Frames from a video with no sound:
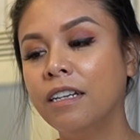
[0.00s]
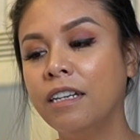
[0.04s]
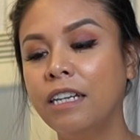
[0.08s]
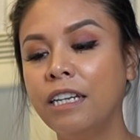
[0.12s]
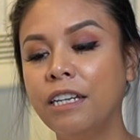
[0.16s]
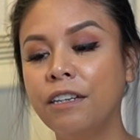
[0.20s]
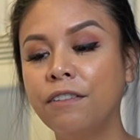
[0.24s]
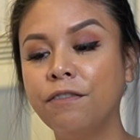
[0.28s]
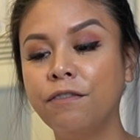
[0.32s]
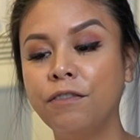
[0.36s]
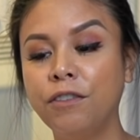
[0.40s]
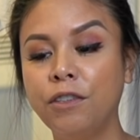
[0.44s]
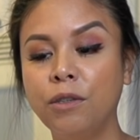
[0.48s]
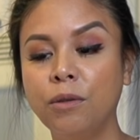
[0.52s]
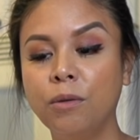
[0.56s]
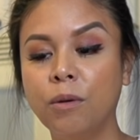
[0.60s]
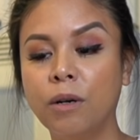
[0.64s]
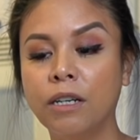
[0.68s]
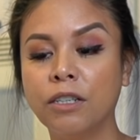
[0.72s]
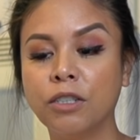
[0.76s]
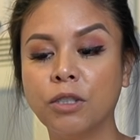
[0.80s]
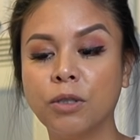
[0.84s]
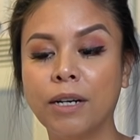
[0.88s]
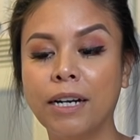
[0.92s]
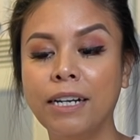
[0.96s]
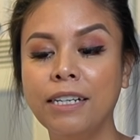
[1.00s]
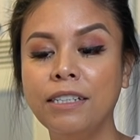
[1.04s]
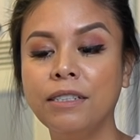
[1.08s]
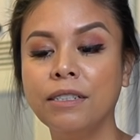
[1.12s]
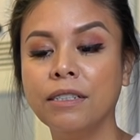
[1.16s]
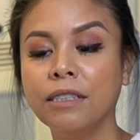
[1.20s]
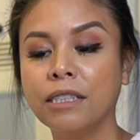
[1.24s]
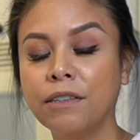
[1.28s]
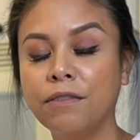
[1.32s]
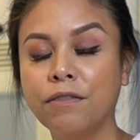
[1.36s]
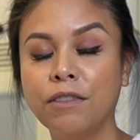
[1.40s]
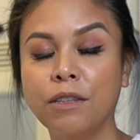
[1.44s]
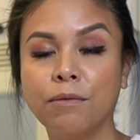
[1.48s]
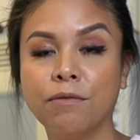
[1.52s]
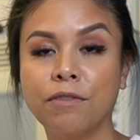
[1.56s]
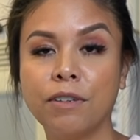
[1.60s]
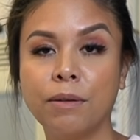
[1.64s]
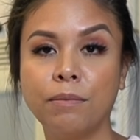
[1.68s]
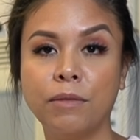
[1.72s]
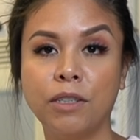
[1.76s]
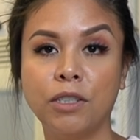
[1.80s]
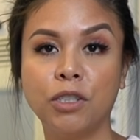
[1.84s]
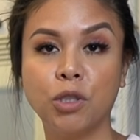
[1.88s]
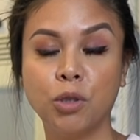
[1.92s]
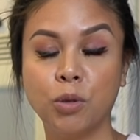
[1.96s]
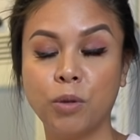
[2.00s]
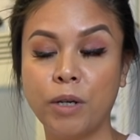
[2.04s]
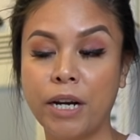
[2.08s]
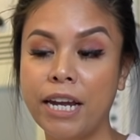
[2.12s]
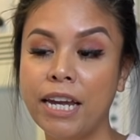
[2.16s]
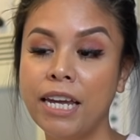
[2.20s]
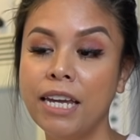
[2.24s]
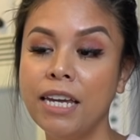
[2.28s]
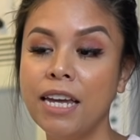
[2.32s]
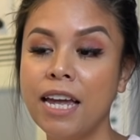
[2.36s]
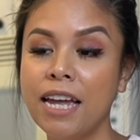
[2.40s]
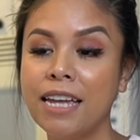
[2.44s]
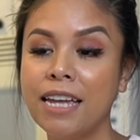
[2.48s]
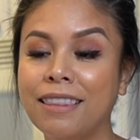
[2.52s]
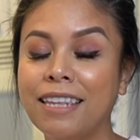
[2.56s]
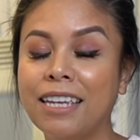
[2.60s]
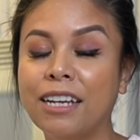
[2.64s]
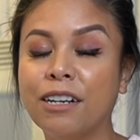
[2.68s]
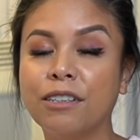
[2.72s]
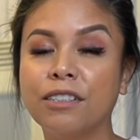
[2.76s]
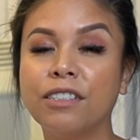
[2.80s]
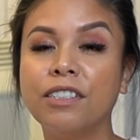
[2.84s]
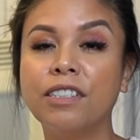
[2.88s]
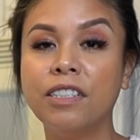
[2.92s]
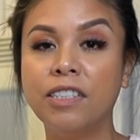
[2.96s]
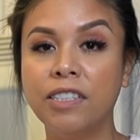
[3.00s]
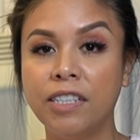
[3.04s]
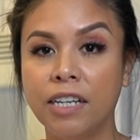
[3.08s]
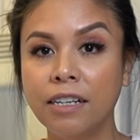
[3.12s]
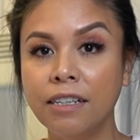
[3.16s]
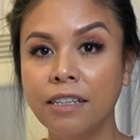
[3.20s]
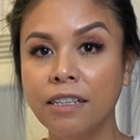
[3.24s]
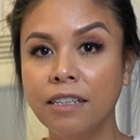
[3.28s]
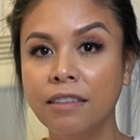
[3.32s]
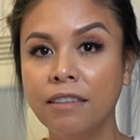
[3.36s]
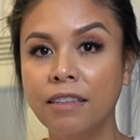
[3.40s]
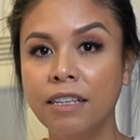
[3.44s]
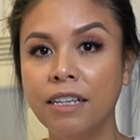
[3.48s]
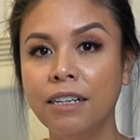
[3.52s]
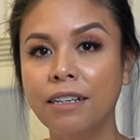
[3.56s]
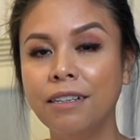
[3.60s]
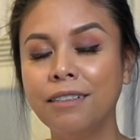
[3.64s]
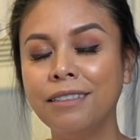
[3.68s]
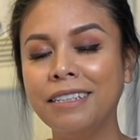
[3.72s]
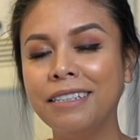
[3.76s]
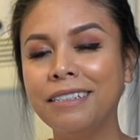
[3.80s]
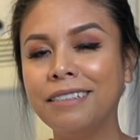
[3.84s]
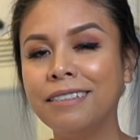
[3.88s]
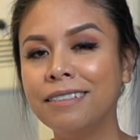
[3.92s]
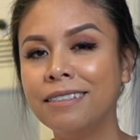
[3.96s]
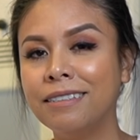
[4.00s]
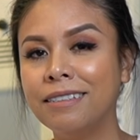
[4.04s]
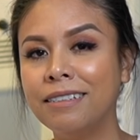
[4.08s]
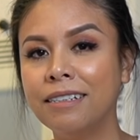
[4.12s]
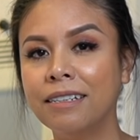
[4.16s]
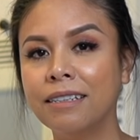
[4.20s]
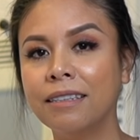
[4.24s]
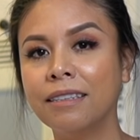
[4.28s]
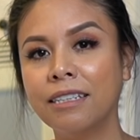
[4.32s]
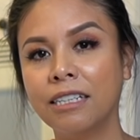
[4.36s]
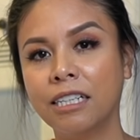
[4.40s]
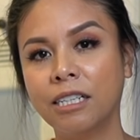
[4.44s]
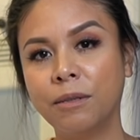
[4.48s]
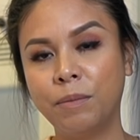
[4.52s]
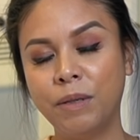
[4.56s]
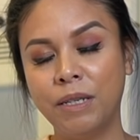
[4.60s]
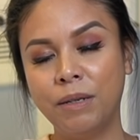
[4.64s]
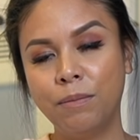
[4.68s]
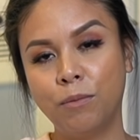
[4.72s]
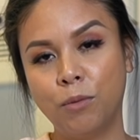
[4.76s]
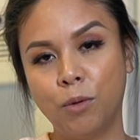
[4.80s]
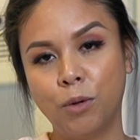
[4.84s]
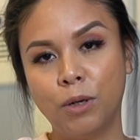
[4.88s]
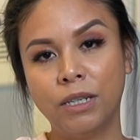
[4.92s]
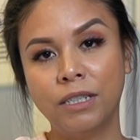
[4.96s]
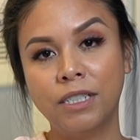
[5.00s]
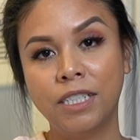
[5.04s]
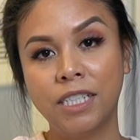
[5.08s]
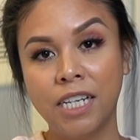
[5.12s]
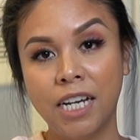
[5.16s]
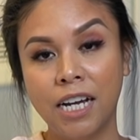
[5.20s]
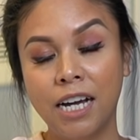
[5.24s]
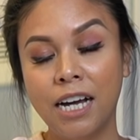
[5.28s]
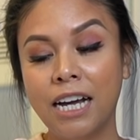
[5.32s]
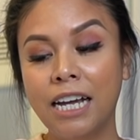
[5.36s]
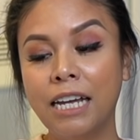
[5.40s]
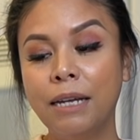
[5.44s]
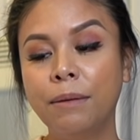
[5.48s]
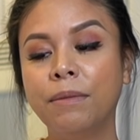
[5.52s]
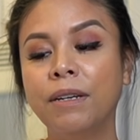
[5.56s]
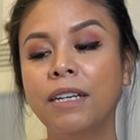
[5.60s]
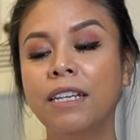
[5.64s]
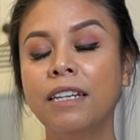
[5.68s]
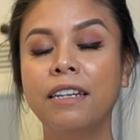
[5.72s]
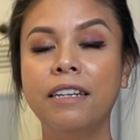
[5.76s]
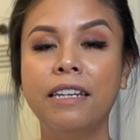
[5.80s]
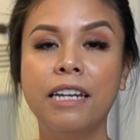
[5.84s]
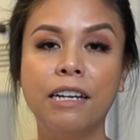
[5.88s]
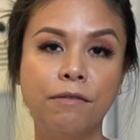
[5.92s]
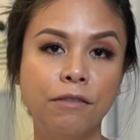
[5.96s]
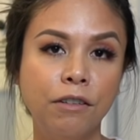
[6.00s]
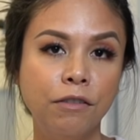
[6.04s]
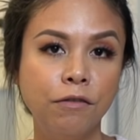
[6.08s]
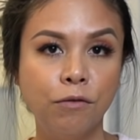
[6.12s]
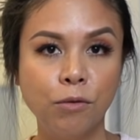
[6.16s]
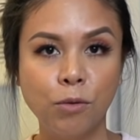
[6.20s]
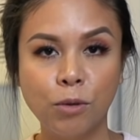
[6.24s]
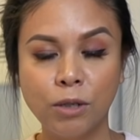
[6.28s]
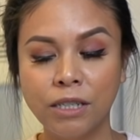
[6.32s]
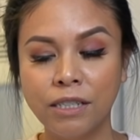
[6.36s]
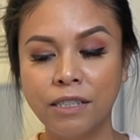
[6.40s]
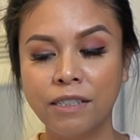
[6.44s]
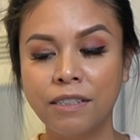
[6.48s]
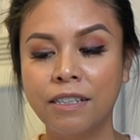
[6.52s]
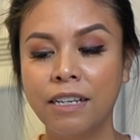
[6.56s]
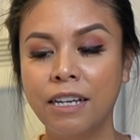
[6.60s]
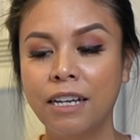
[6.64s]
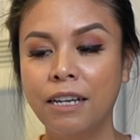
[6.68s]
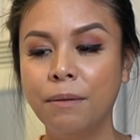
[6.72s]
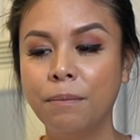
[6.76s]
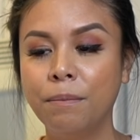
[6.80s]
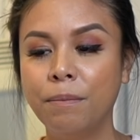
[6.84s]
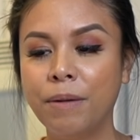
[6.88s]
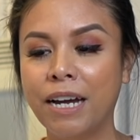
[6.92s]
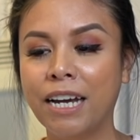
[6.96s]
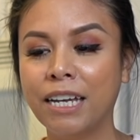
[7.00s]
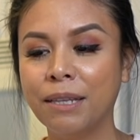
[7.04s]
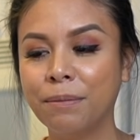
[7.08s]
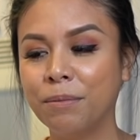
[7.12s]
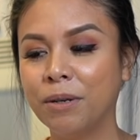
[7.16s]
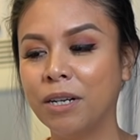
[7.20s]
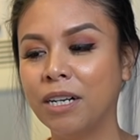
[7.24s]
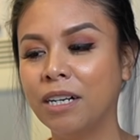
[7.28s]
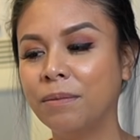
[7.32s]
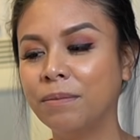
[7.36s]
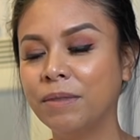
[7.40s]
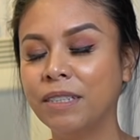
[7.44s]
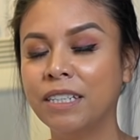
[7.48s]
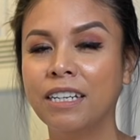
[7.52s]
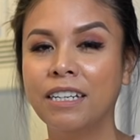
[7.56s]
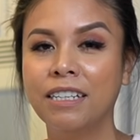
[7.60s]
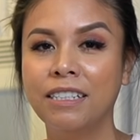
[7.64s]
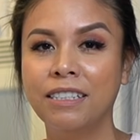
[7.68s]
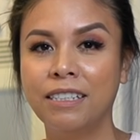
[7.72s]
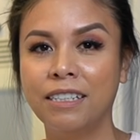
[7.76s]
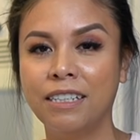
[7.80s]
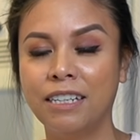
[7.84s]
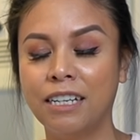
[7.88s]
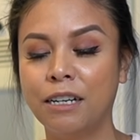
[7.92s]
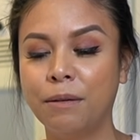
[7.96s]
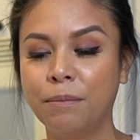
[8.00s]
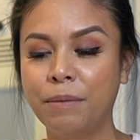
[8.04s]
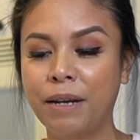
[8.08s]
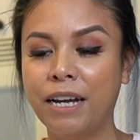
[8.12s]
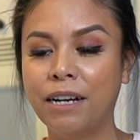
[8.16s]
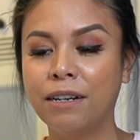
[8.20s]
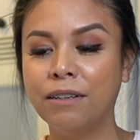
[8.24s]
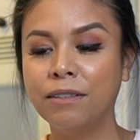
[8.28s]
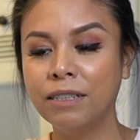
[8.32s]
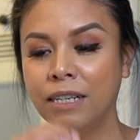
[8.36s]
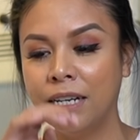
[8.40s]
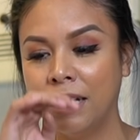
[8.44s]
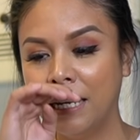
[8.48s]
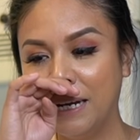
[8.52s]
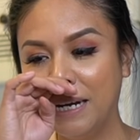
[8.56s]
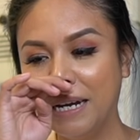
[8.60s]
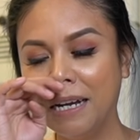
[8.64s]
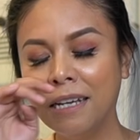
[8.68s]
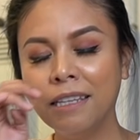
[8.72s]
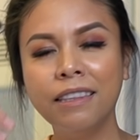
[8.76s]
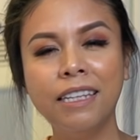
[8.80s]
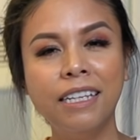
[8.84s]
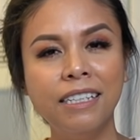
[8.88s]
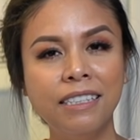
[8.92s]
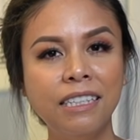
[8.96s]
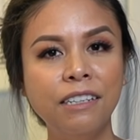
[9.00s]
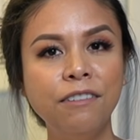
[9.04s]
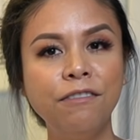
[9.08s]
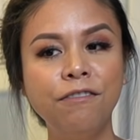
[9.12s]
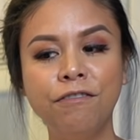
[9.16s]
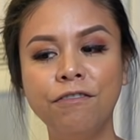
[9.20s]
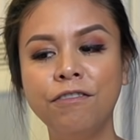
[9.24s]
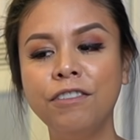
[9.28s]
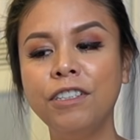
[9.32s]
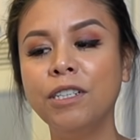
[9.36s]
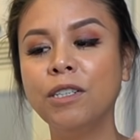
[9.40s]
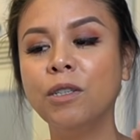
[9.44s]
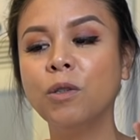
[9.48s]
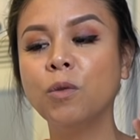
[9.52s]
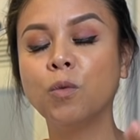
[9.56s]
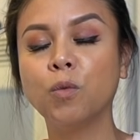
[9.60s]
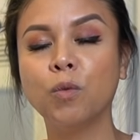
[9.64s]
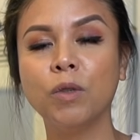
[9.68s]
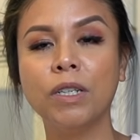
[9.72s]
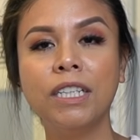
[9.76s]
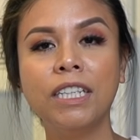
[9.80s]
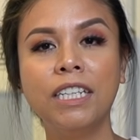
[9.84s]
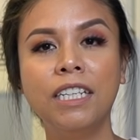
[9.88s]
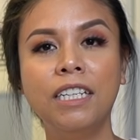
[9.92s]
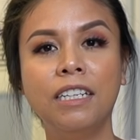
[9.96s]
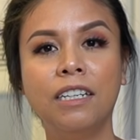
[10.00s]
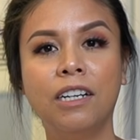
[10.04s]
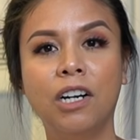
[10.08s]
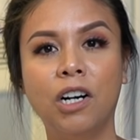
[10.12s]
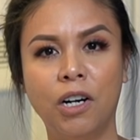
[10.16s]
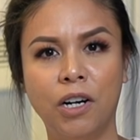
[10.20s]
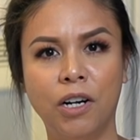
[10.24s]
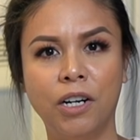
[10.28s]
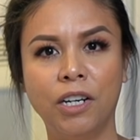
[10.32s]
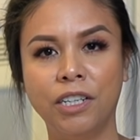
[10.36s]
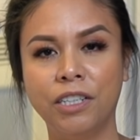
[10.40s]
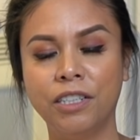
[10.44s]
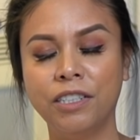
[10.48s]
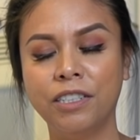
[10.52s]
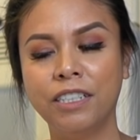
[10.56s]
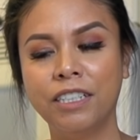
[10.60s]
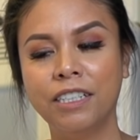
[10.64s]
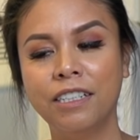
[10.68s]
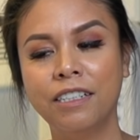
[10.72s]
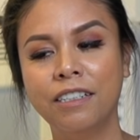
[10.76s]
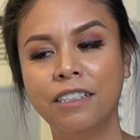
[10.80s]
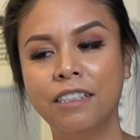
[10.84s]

If you are trying to lift them from the tray they are stuck in there, they just need a little bit more time. Never force bath bombs to come out unless they feel really hard.